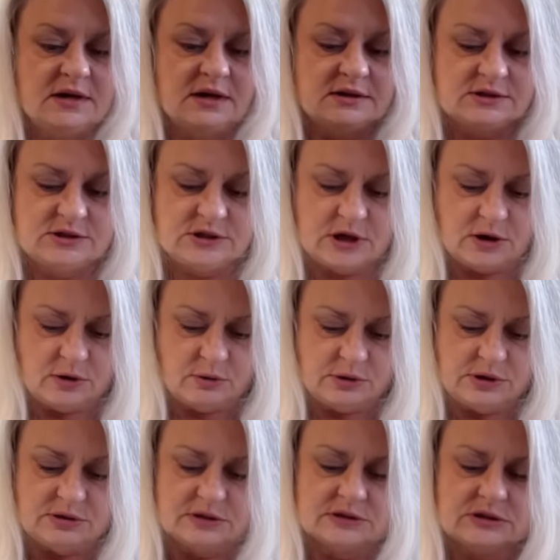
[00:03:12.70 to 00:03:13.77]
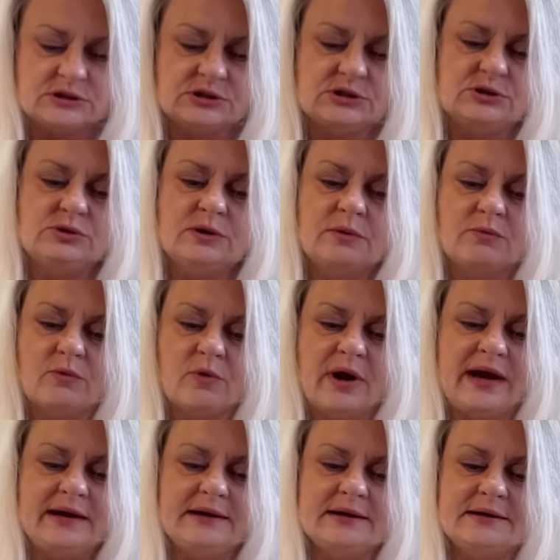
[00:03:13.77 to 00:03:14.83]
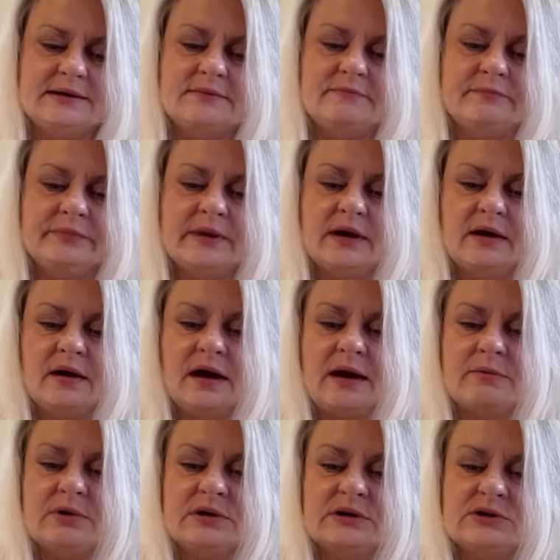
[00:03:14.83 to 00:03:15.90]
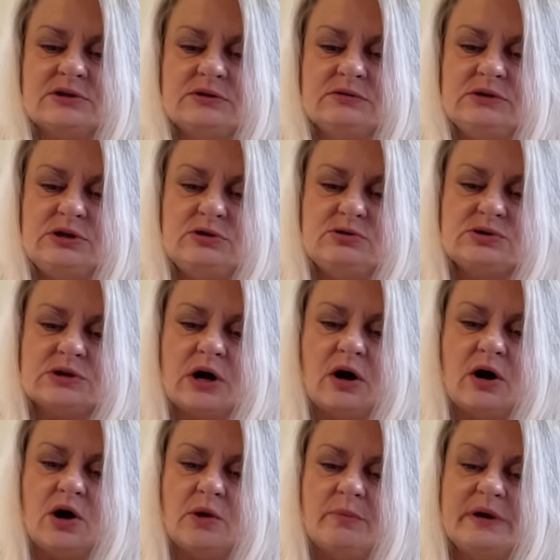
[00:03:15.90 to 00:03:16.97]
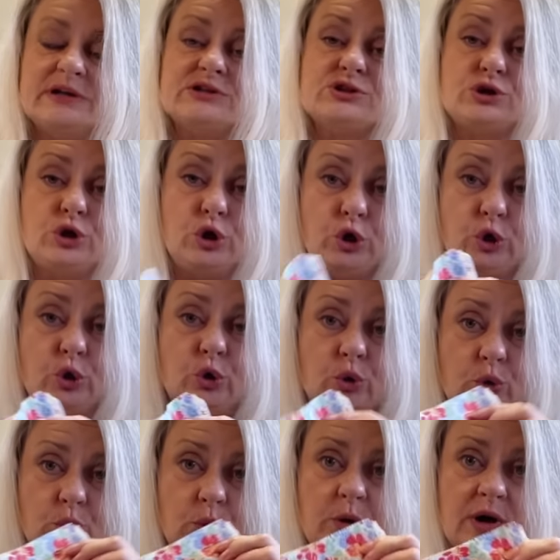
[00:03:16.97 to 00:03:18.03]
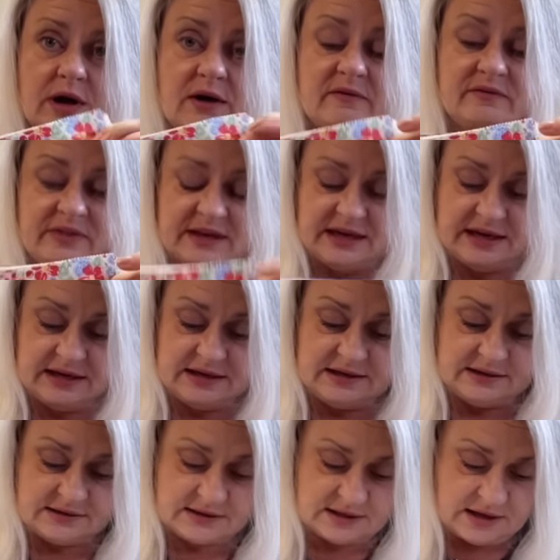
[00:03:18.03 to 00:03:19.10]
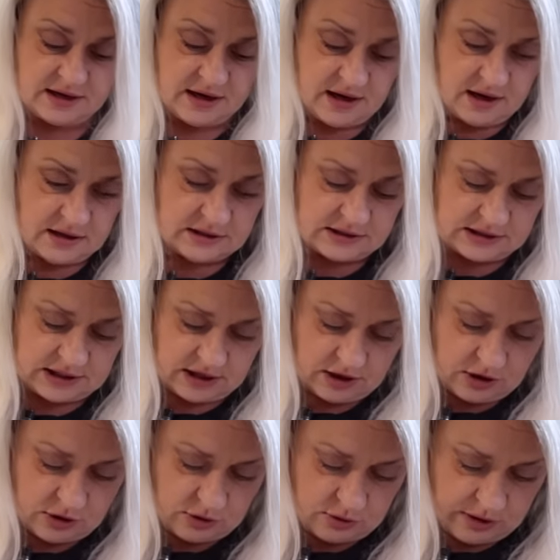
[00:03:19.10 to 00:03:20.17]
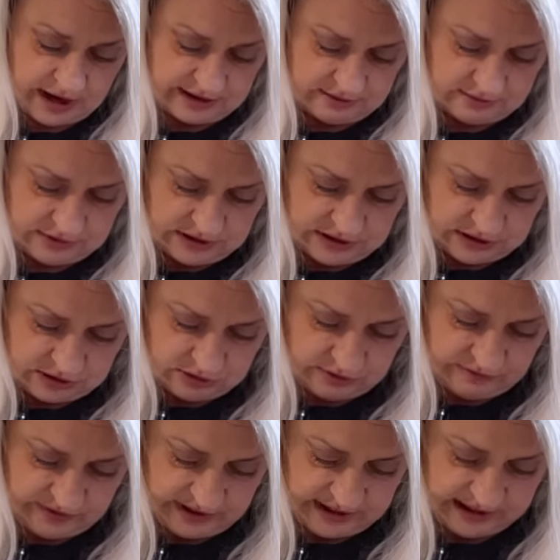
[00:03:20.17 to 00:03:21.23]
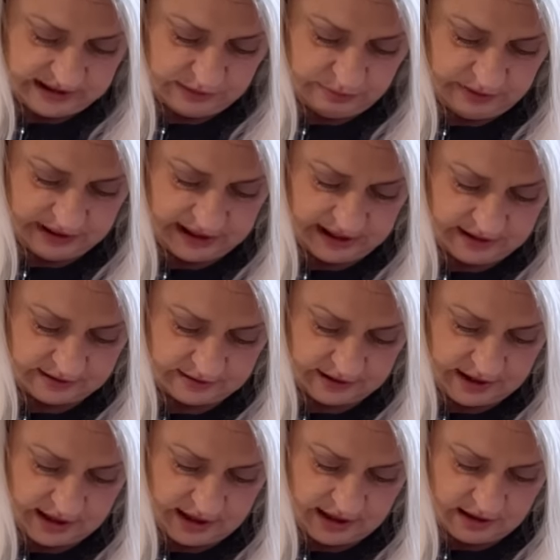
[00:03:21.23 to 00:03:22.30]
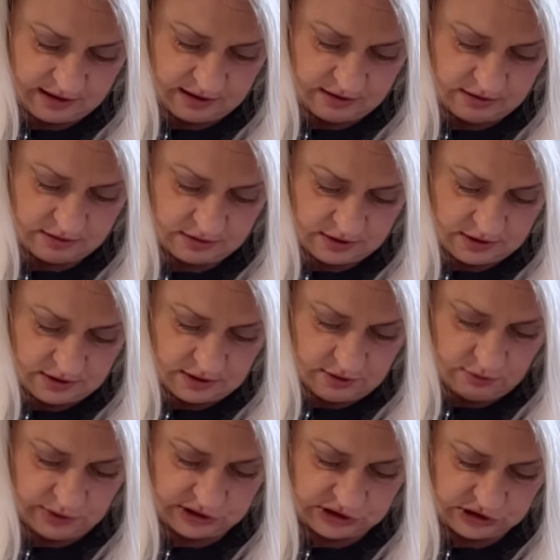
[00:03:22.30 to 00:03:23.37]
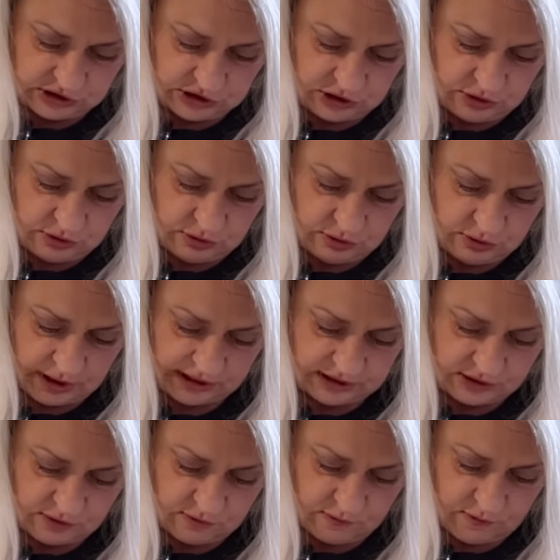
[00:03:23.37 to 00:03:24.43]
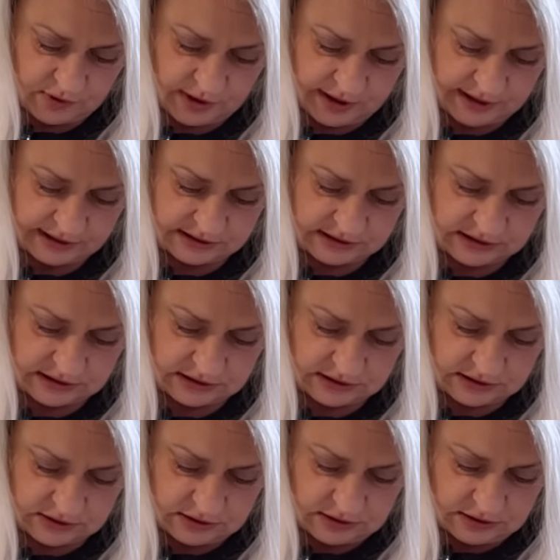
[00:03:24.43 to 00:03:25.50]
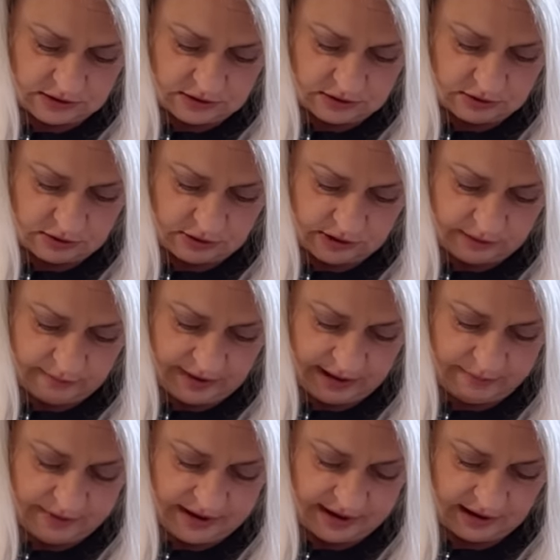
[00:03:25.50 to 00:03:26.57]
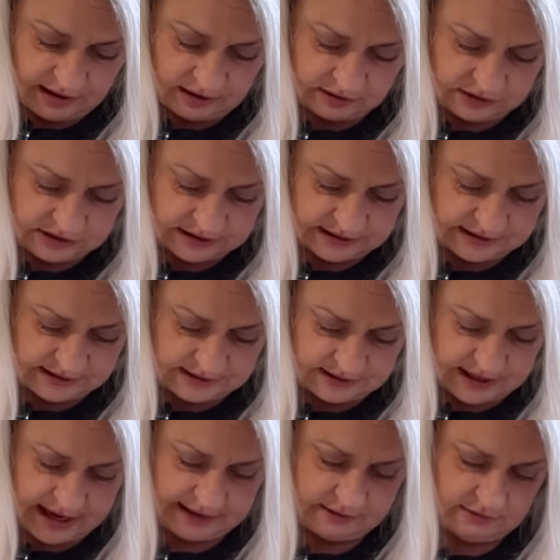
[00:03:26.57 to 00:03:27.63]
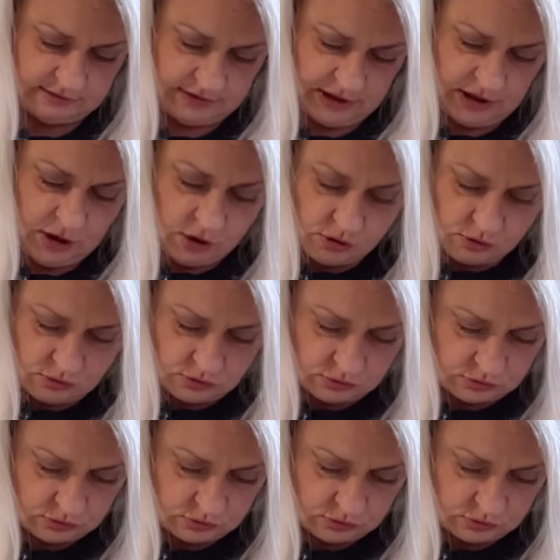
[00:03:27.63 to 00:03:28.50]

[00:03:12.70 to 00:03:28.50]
So you can just do them random. I'm gonna use all but two of these so I don't know if I need to pick out now which two I don't want. Or maybe I'll just, I don't know.